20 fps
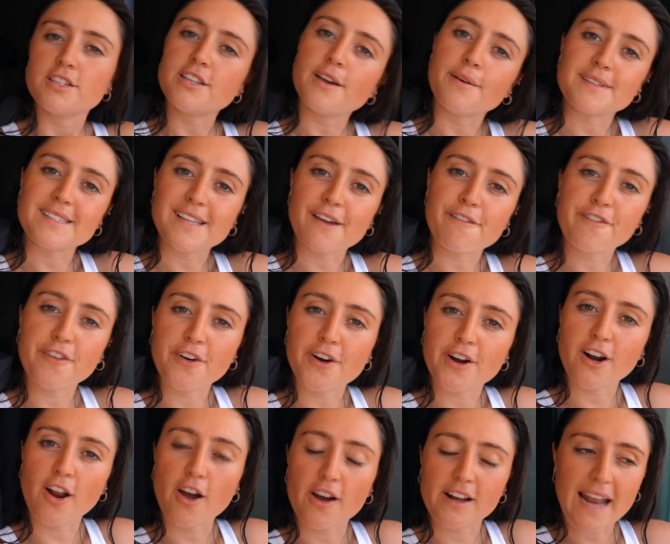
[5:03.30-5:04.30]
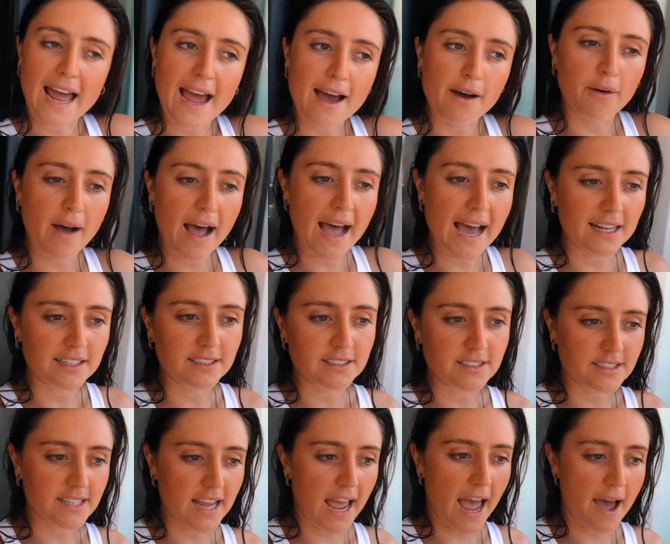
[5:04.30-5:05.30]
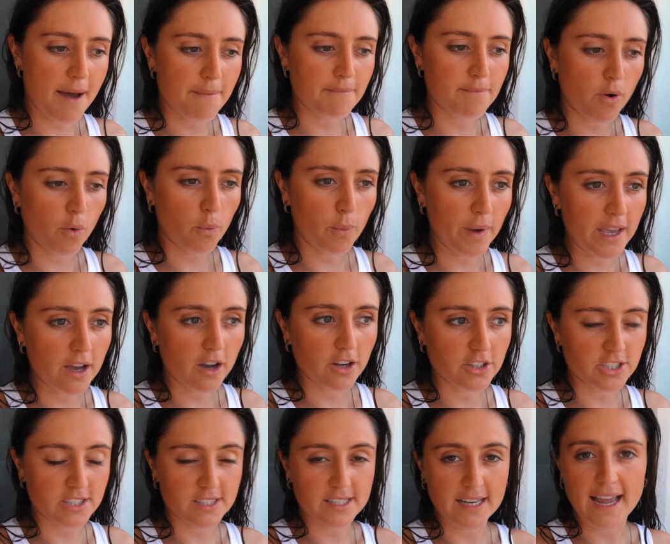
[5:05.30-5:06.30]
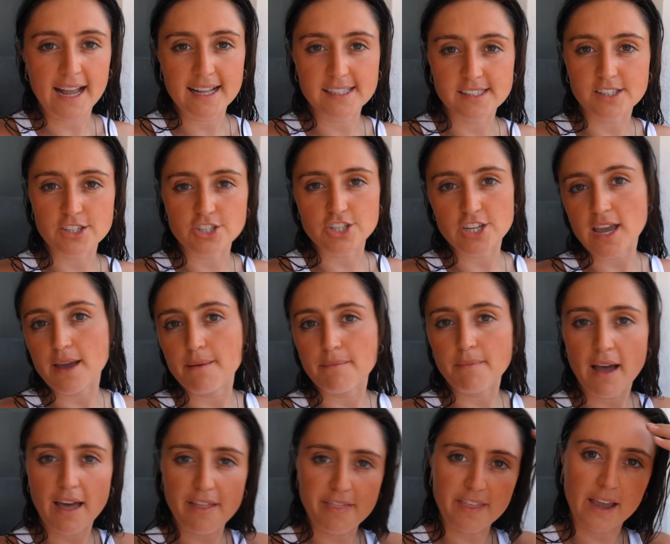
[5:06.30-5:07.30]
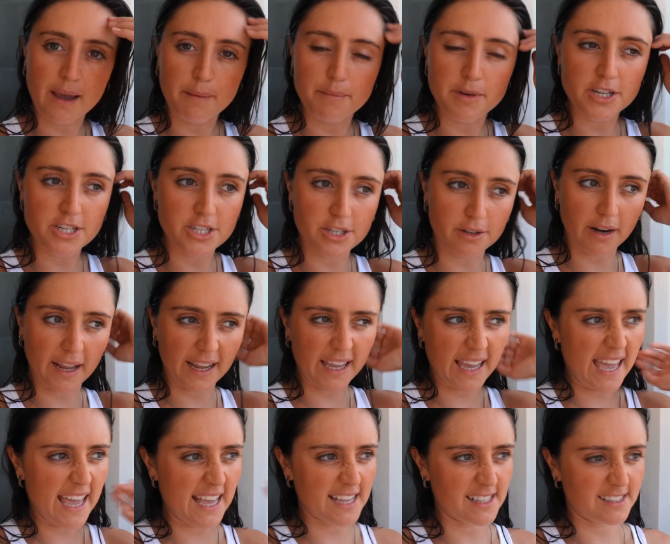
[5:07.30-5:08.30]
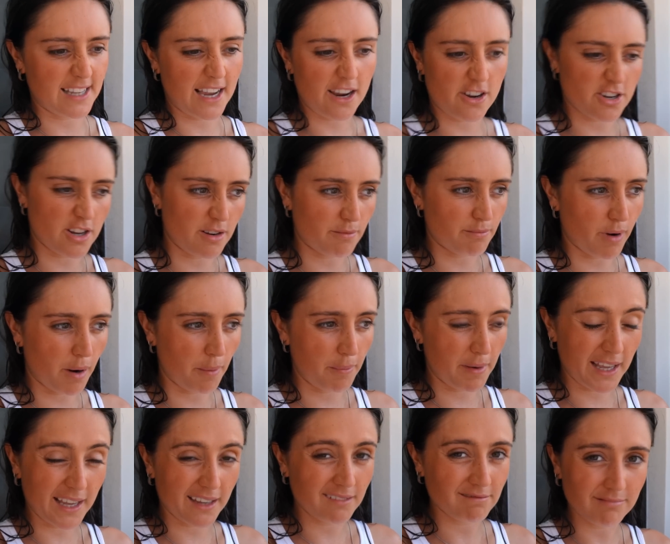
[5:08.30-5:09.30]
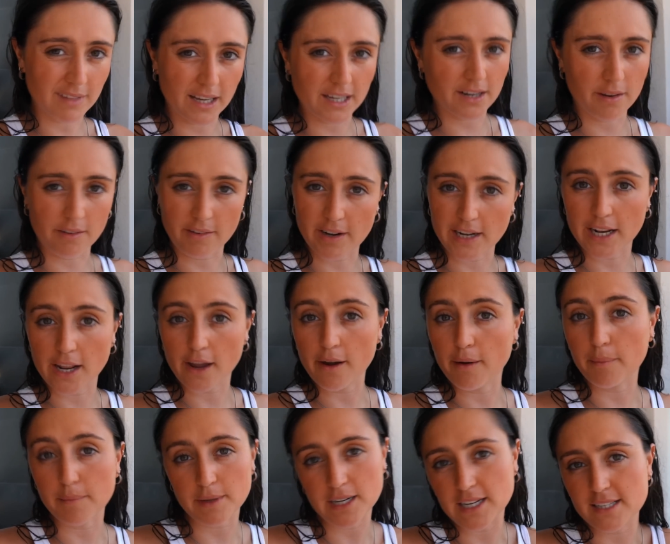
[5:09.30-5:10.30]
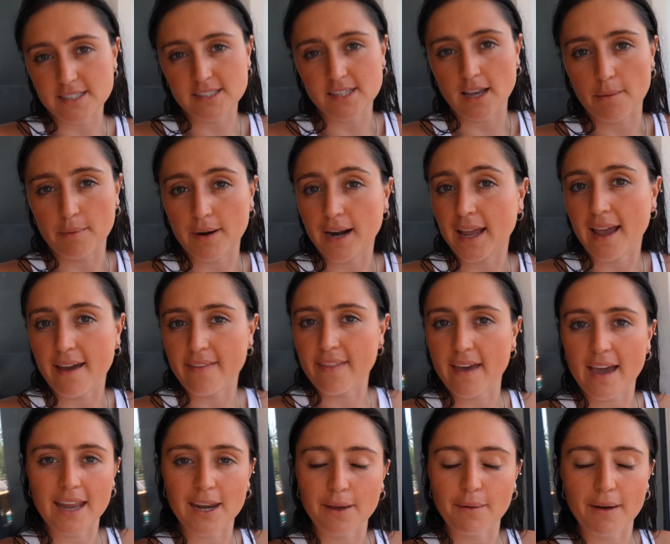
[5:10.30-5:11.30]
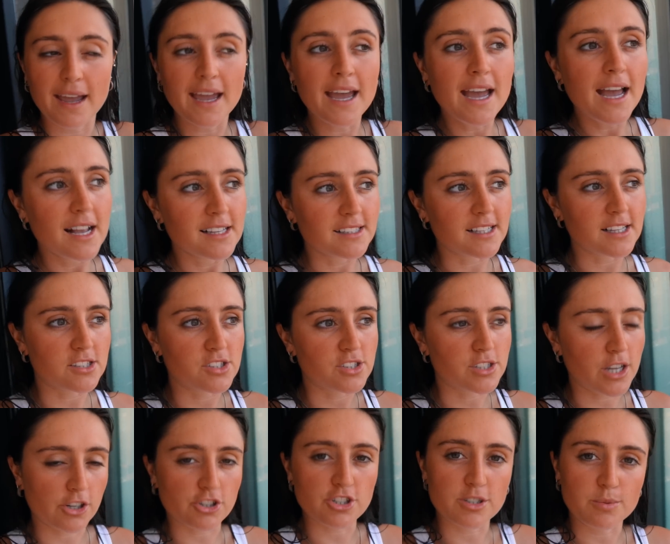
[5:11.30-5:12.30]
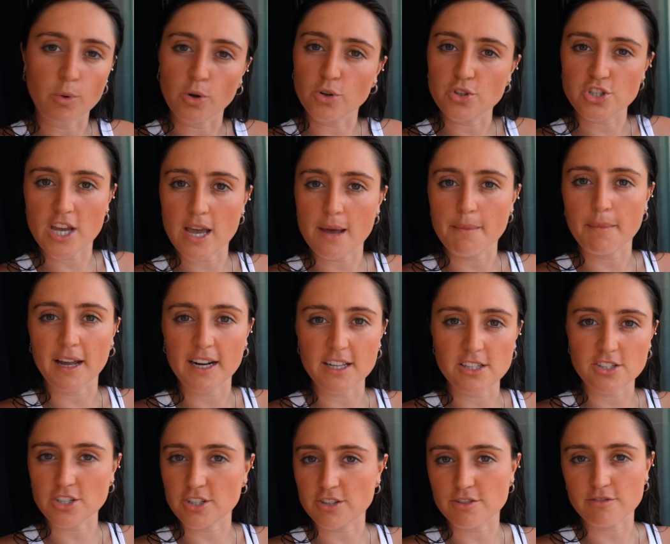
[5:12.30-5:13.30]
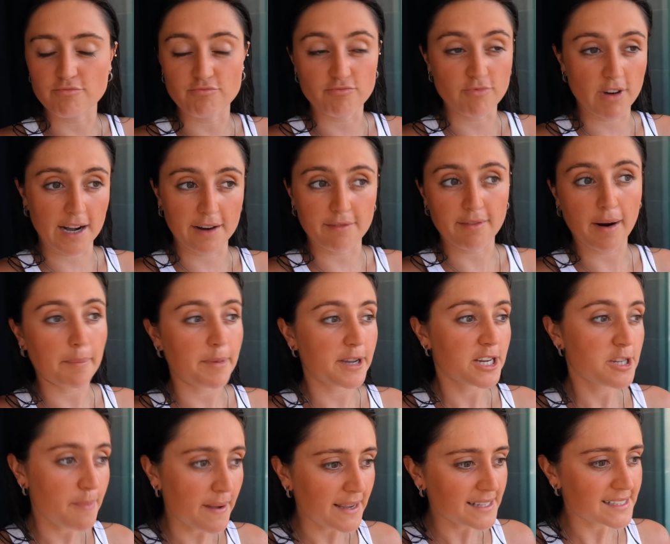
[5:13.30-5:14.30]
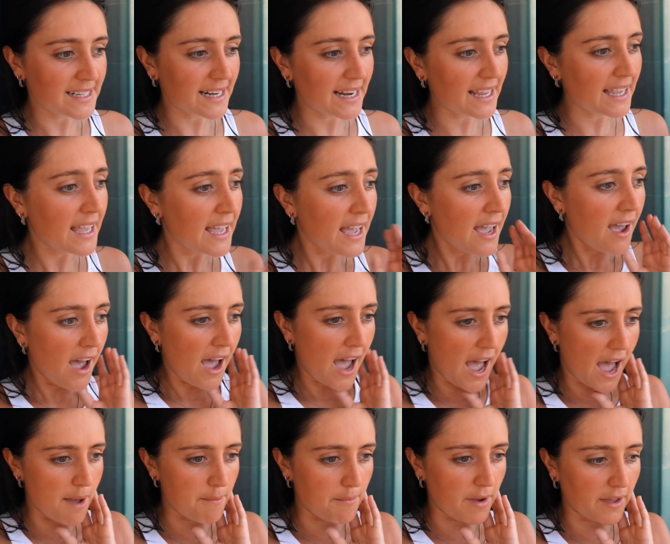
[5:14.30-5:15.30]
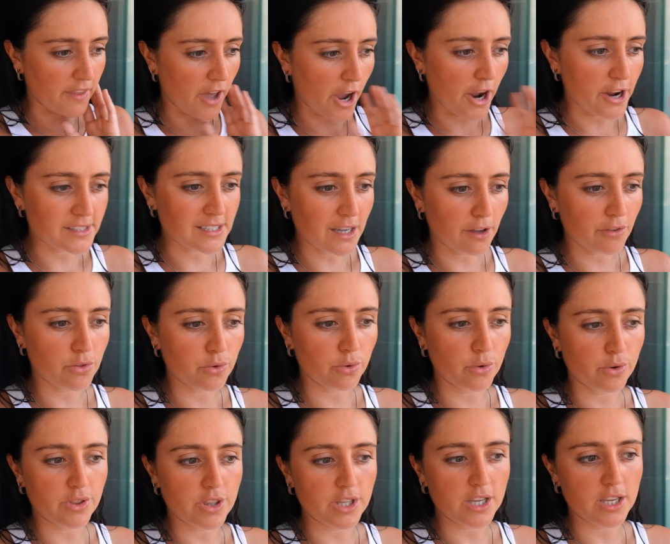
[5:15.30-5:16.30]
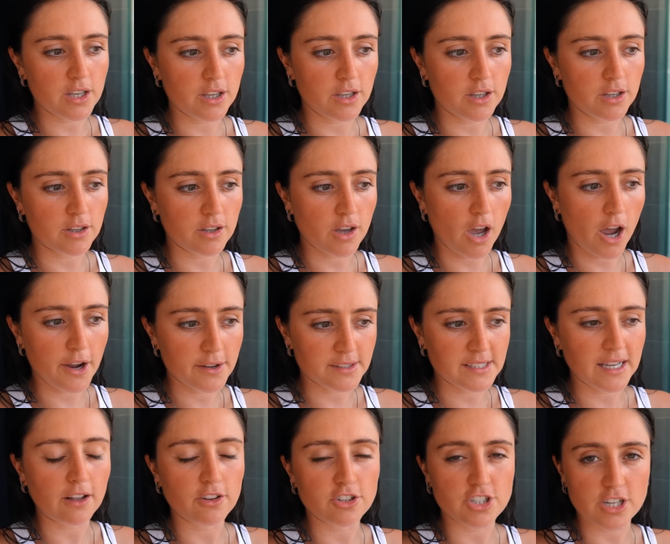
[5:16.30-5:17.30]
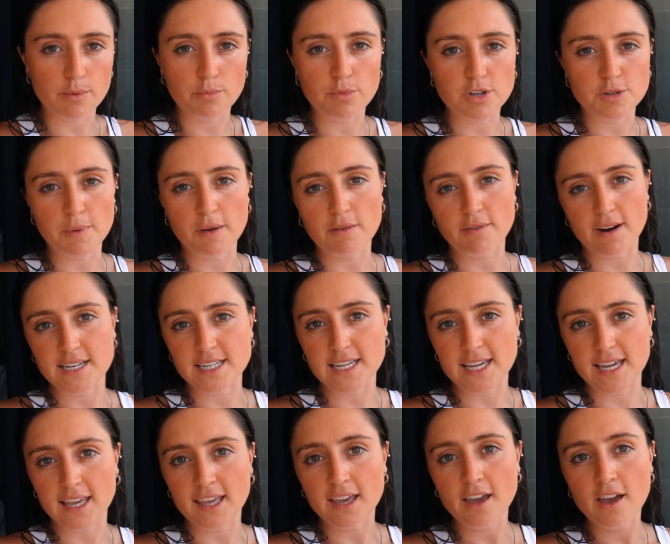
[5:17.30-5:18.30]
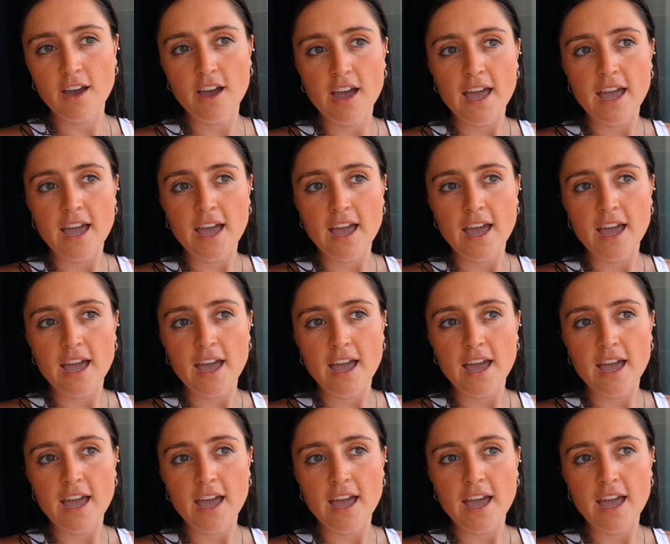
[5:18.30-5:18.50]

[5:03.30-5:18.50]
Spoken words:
So it's like 4 o'clock now, and we are just gonna head to the gym. I think I'm gonna do like a HIIT session, probably. I don't really know. I'm gonna decide when I get there anyway. Cause it's such a small gym and it's just really rubbish, basically. And the hotel thought the hotel gym would be ready